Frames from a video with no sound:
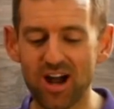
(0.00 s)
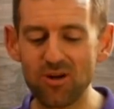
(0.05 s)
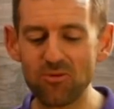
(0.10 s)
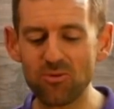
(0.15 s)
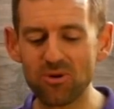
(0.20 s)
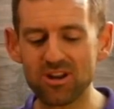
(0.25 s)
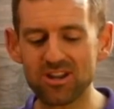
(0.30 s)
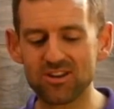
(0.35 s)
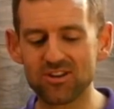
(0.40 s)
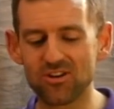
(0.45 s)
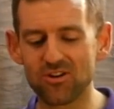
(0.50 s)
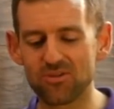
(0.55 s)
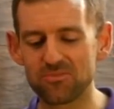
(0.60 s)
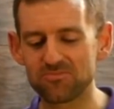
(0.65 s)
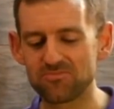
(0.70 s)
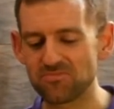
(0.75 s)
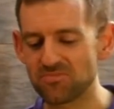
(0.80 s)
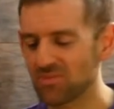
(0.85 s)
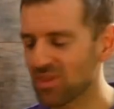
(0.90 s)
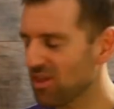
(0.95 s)
I wanna know,
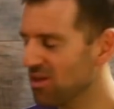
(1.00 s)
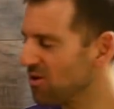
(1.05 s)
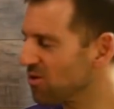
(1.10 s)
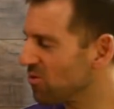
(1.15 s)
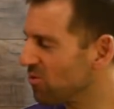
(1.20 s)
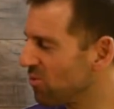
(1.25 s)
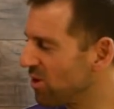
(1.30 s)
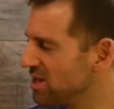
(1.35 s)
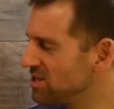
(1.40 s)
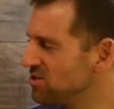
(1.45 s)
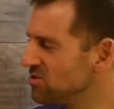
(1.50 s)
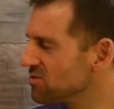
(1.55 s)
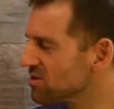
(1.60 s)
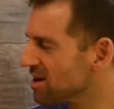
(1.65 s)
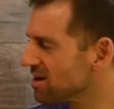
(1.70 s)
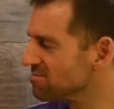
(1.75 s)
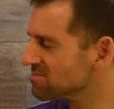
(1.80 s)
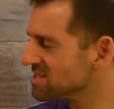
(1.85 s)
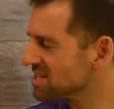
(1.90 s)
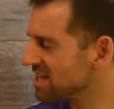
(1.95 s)
when you
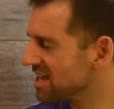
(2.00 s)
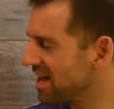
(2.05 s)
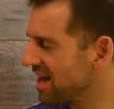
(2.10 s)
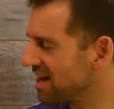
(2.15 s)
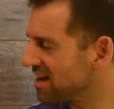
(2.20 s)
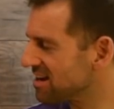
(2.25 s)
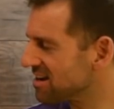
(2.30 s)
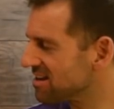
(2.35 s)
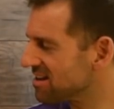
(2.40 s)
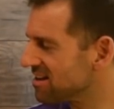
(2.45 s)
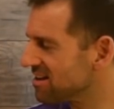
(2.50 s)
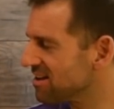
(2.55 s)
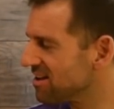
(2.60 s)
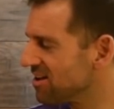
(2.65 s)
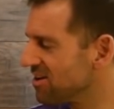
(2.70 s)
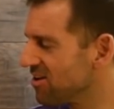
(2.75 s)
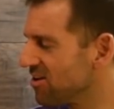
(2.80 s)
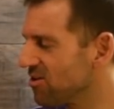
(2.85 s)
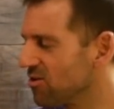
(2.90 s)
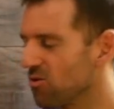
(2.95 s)
come to Canada,
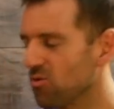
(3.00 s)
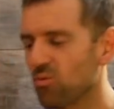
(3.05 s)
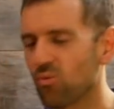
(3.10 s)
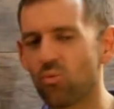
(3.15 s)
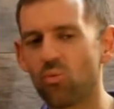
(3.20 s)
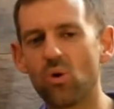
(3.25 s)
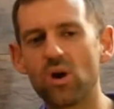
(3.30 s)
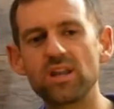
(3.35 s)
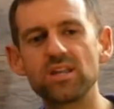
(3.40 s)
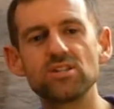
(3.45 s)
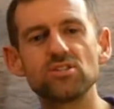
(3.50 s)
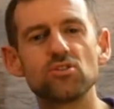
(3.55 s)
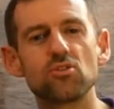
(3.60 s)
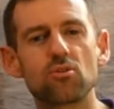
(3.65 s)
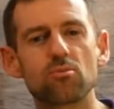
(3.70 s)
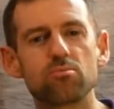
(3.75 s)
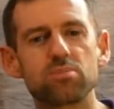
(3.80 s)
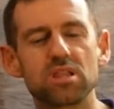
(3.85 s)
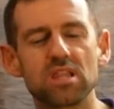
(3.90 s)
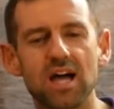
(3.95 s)
what is
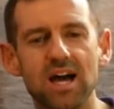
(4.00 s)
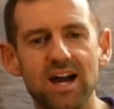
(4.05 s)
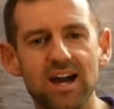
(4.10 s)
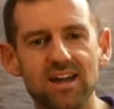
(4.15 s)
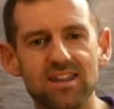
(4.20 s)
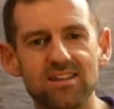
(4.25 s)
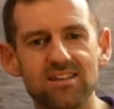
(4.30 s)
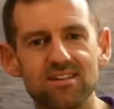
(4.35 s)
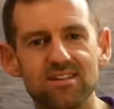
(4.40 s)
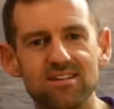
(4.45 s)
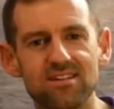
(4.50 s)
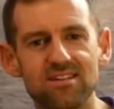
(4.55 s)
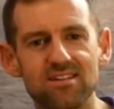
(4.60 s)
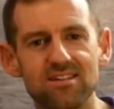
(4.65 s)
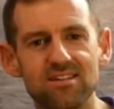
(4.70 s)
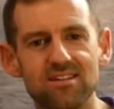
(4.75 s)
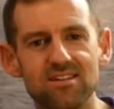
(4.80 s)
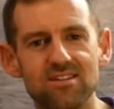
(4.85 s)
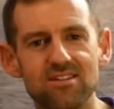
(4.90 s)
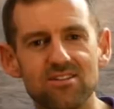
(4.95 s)
your plan?
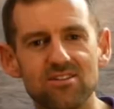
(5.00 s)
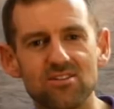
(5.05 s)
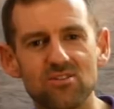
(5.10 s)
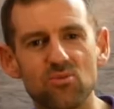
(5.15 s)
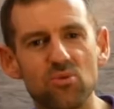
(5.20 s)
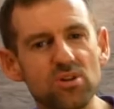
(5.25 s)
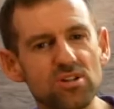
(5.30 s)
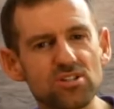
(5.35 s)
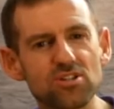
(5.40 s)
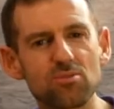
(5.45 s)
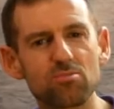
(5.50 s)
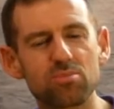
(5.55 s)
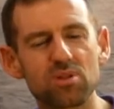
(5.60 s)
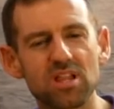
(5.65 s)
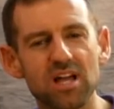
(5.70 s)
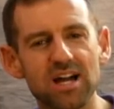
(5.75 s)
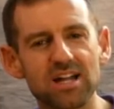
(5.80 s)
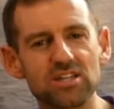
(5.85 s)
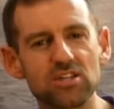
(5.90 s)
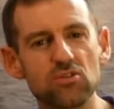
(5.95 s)
What is your
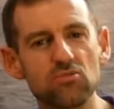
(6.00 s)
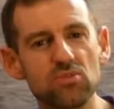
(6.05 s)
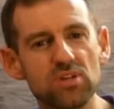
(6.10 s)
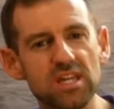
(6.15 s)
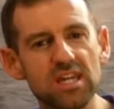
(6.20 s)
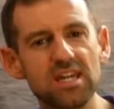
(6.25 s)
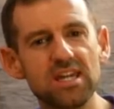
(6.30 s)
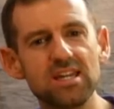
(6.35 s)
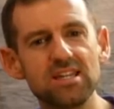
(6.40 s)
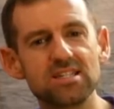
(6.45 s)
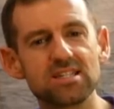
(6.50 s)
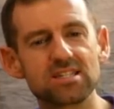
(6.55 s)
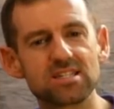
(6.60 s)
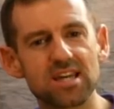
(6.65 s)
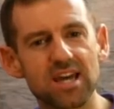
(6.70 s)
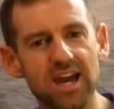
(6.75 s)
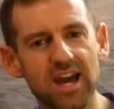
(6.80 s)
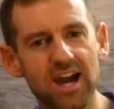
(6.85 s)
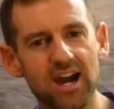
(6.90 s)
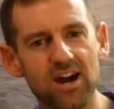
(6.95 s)
plan? You need
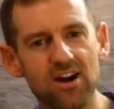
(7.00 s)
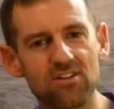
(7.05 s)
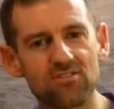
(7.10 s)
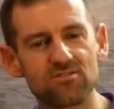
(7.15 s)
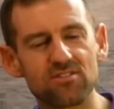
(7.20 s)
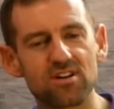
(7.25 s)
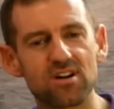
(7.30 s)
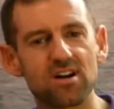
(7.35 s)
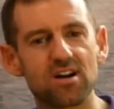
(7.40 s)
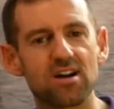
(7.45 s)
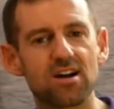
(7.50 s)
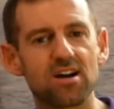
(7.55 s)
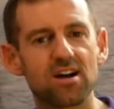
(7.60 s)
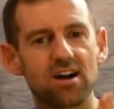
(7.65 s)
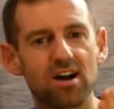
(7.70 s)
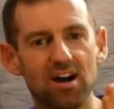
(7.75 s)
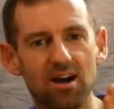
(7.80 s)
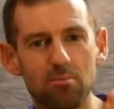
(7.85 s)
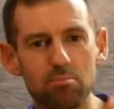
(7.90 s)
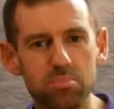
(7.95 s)
to have
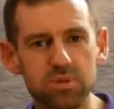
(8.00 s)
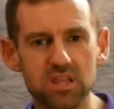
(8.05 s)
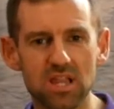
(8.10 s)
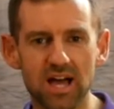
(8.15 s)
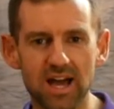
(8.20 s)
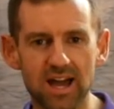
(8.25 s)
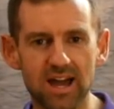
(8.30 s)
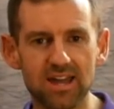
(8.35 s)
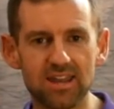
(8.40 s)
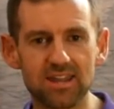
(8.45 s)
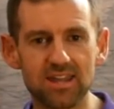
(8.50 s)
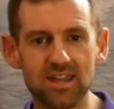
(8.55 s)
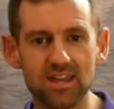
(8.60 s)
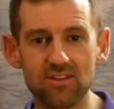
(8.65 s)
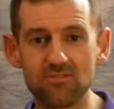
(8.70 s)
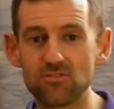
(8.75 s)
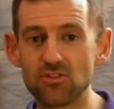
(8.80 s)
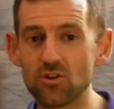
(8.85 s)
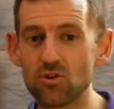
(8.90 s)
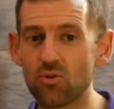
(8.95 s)
a plan
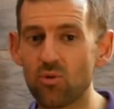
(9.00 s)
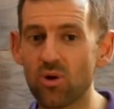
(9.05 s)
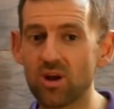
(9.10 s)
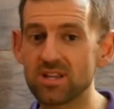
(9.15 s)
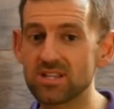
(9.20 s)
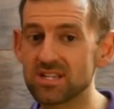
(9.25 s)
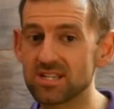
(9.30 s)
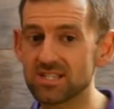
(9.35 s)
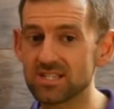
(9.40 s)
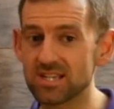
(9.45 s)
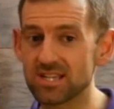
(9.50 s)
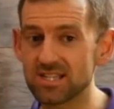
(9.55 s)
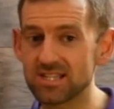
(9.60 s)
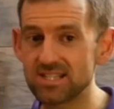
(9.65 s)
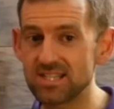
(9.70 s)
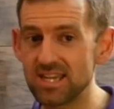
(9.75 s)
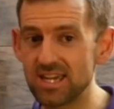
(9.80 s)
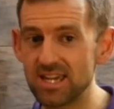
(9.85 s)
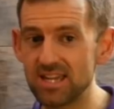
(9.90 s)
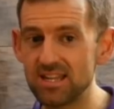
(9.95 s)
if you're going to
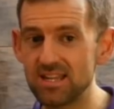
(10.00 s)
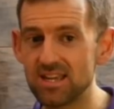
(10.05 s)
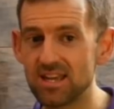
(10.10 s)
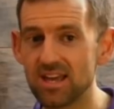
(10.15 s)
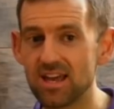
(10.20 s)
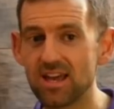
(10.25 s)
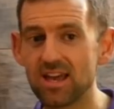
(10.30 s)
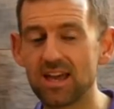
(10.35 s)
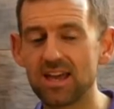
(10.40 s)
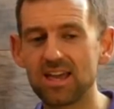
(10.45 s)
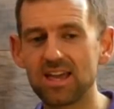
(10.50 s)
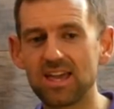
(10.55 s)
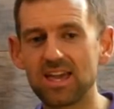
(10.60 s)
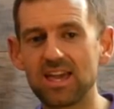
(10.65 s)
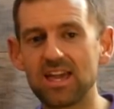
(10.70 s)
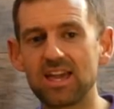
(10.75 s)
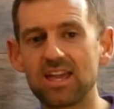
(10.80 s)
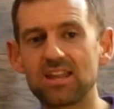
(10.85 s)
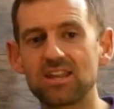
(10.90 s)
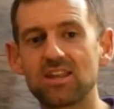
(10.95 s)
succeed
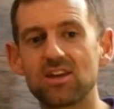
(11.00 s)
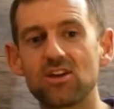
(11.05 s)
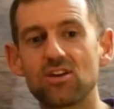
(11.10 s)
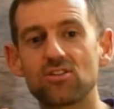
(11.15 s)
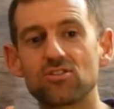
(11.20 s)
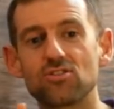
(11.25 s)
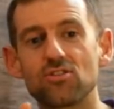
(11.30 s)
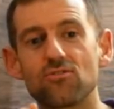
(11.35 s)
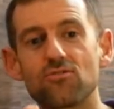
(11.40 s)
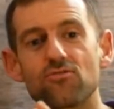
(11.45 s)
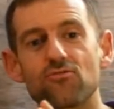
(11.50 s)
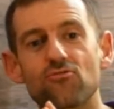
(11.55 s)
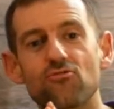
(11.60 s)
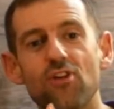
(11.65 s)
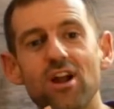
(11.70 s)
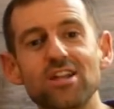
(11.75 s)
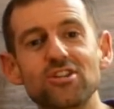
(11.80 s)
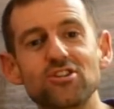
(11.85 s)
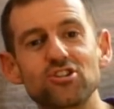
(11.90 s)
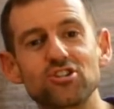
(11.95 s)
in the
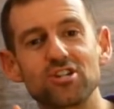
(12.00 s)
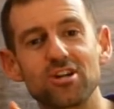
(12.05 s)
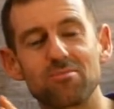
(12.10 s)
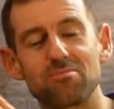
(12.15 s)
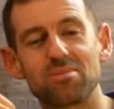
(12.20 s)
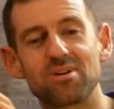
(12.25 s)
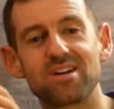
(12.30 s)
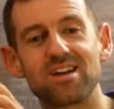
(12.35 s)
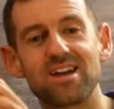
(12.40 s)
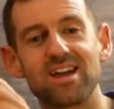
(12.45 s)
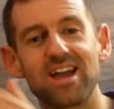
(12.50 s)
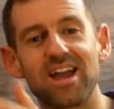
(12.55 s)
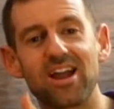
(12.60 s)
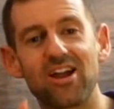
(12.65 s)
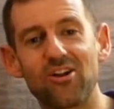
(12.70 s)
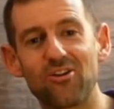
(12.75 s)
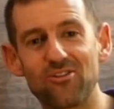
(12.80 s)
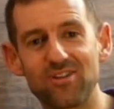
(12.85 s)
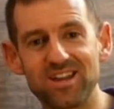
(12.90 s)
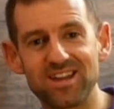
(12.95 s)
friendship
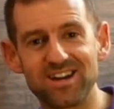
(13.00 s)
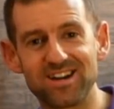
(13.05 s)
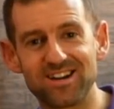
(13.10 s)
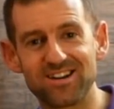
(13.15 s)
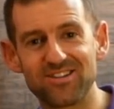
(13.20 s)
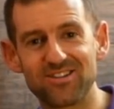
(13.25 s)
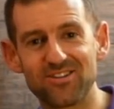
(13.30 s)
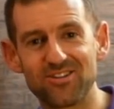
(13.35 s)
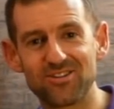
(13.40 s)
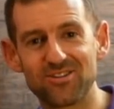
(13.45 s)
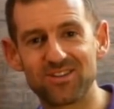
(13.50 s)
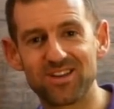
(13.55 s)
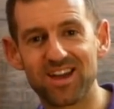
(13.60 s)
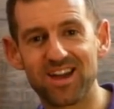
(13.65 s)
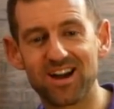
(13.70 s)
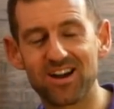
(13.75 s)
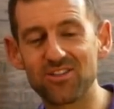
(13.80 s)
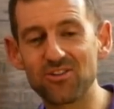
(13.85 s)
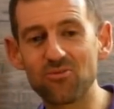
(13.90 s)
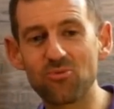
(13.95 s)
area,
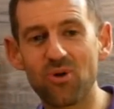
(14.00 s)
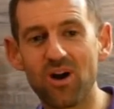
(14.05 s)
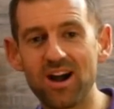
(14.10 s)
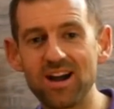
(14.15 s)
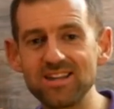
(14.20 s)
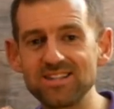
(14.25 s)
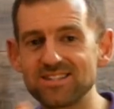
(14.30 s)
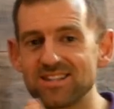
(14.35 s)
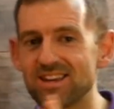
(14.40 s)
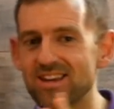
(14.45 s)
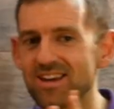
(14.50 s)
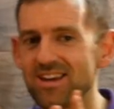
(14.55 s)
okay? Otherwise,